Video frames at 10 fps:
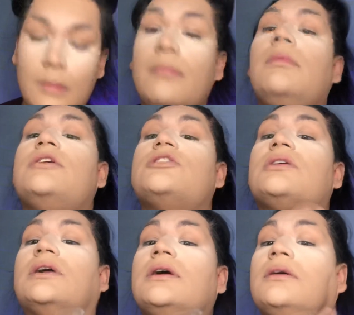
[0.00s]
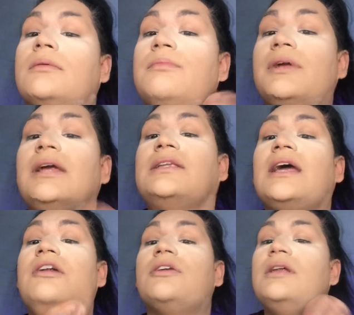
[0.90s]
Make sure to bring it
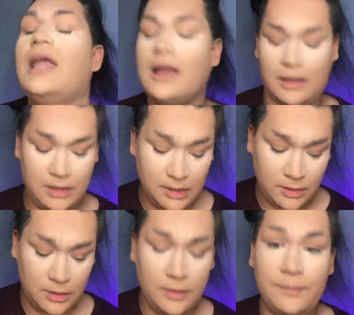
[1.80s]
down your neck a little,